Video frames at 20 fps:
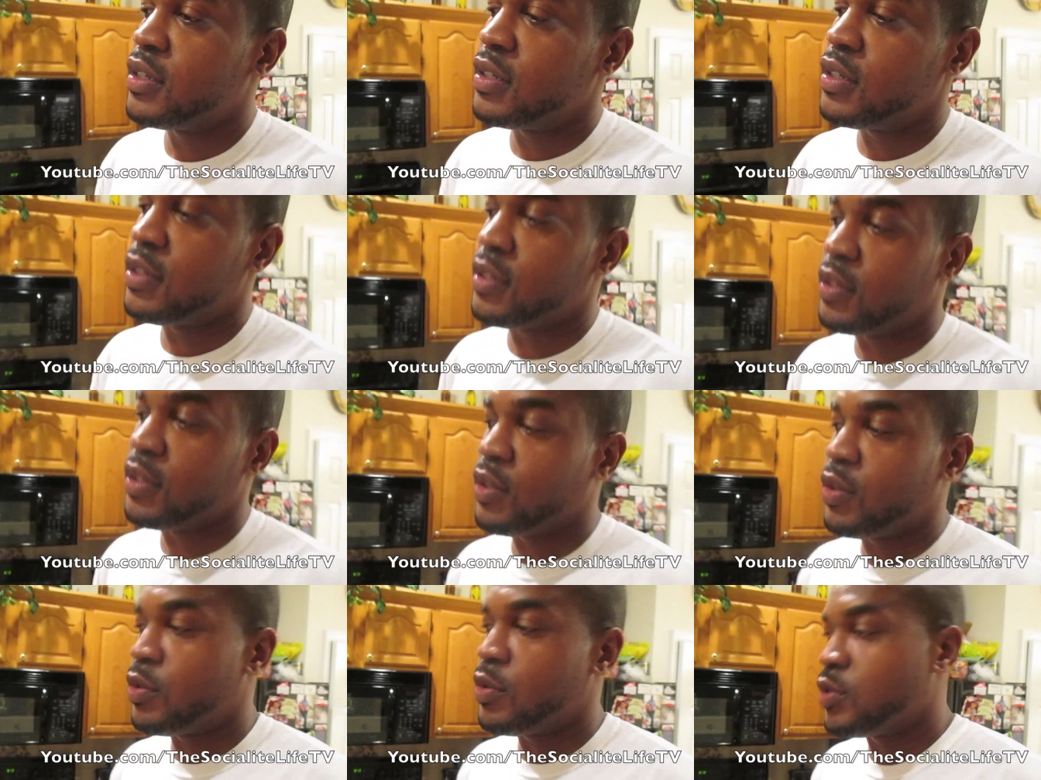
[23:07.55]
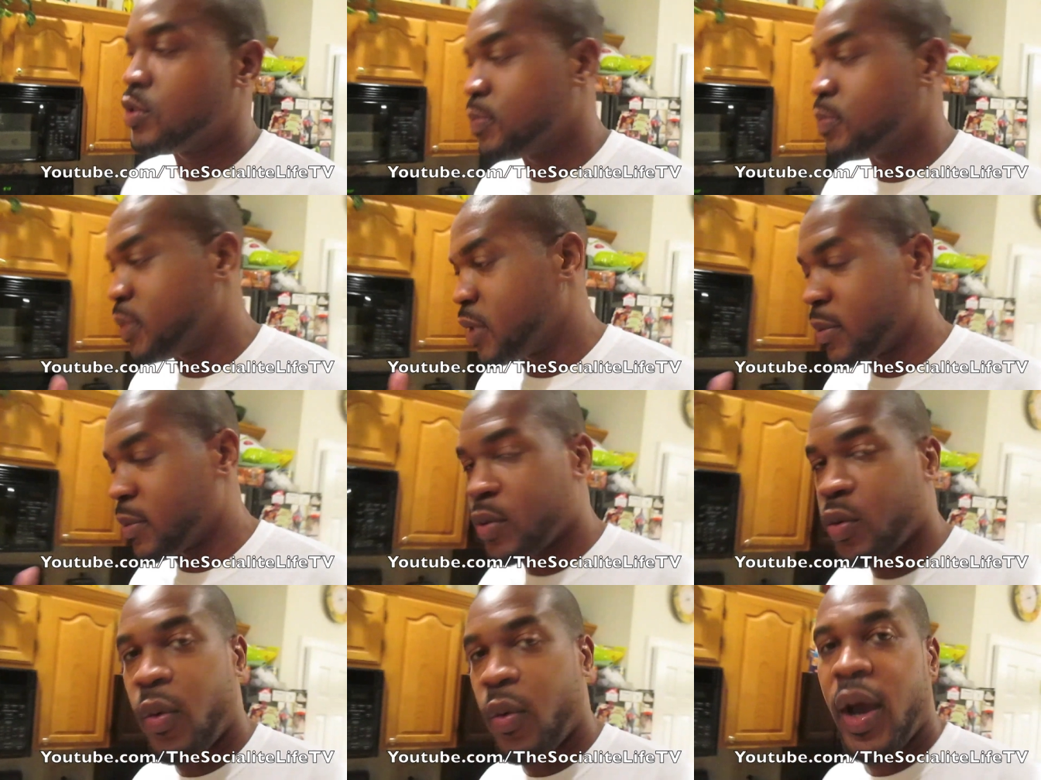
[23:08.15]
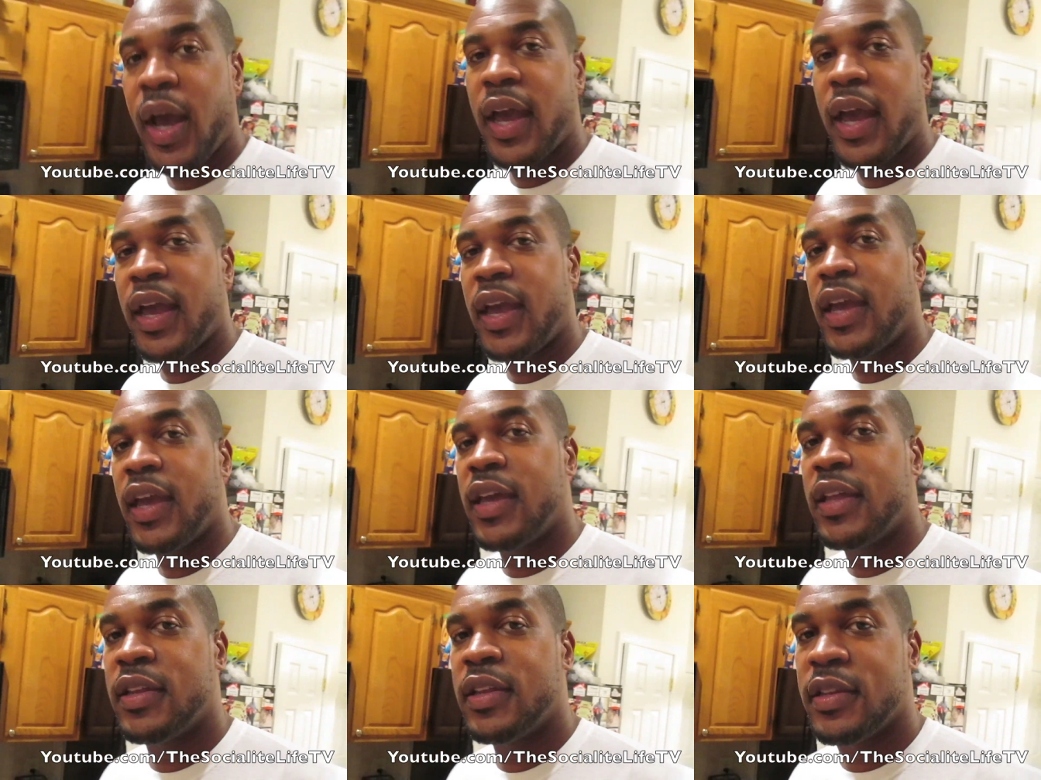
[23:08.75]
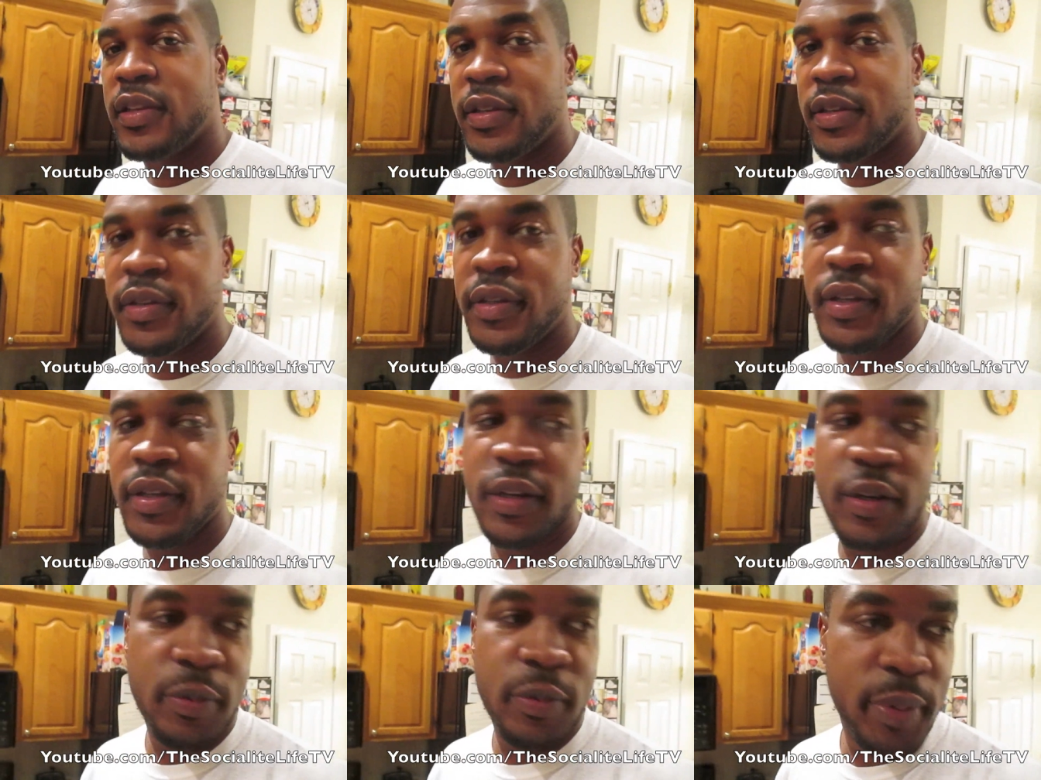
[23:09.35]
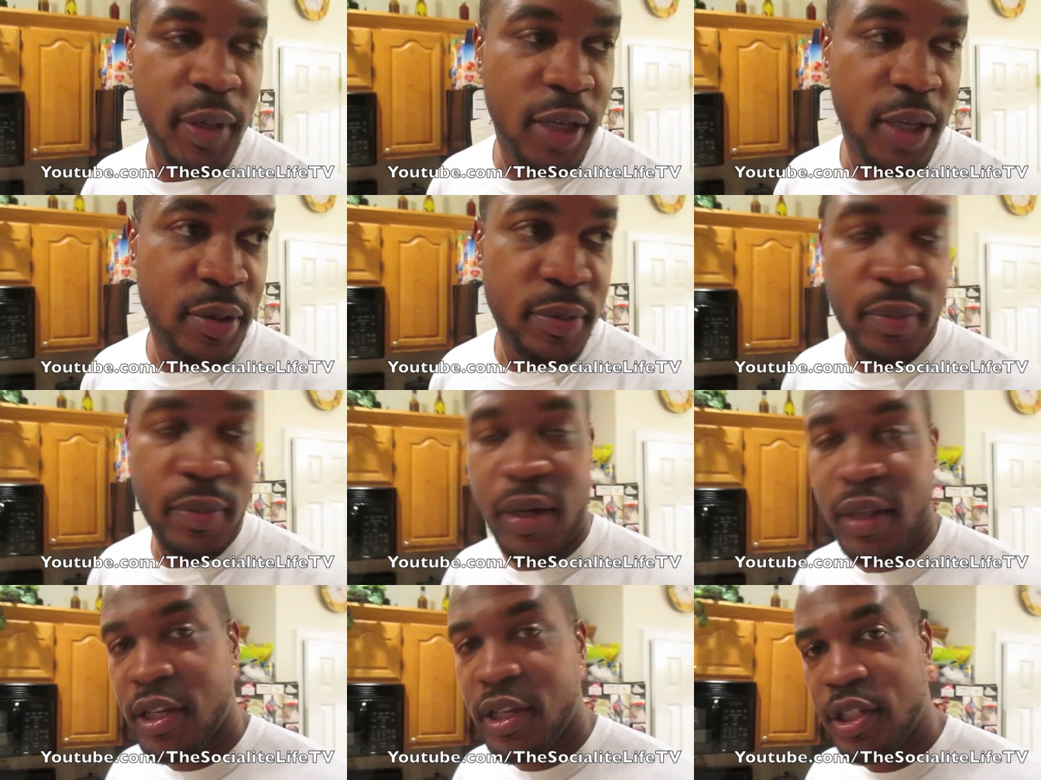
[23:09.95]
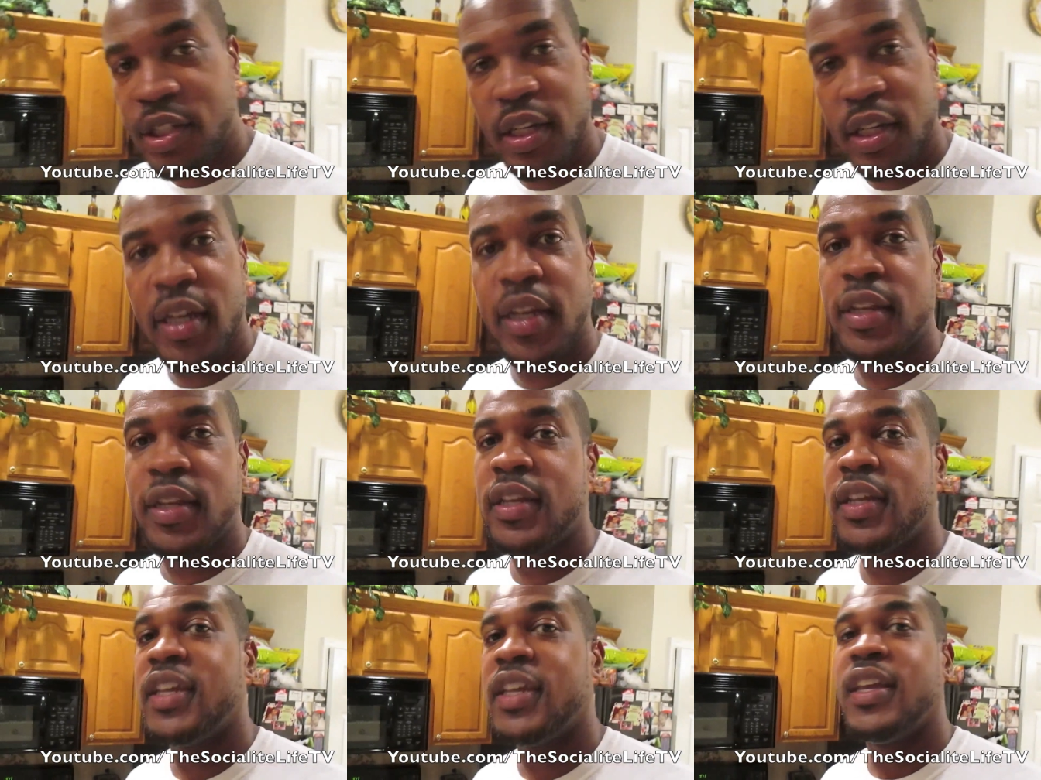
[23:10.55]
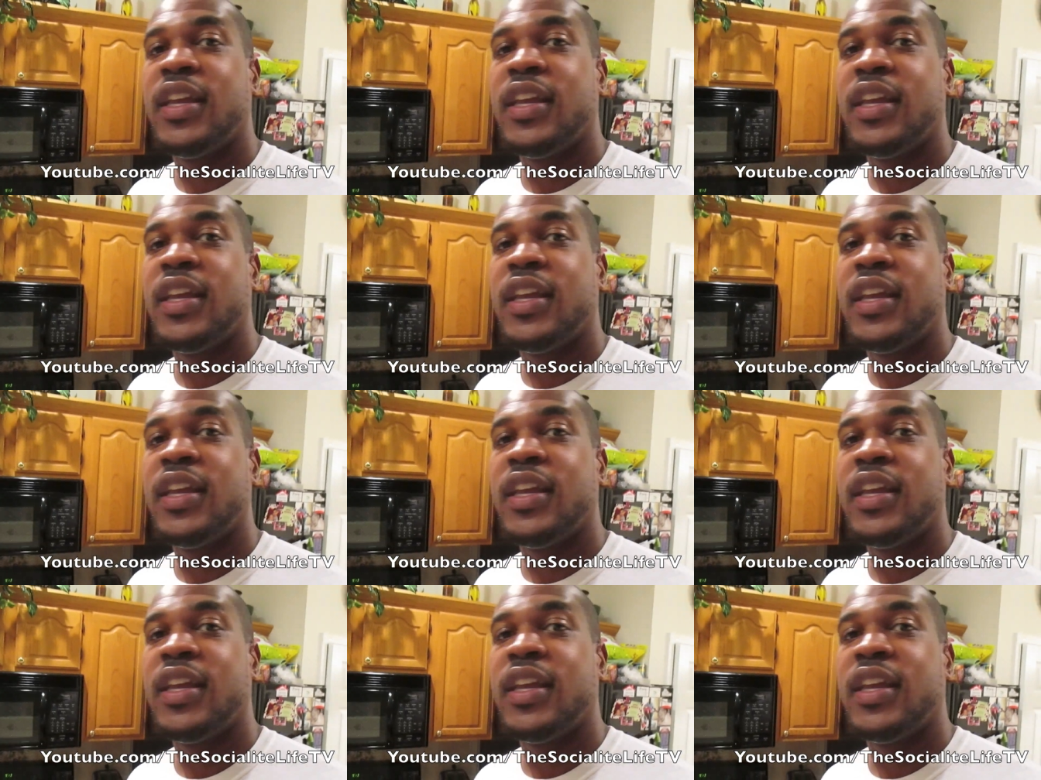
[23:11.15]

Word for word: You know, she'll pick up the wine, you know, pick up some other shit.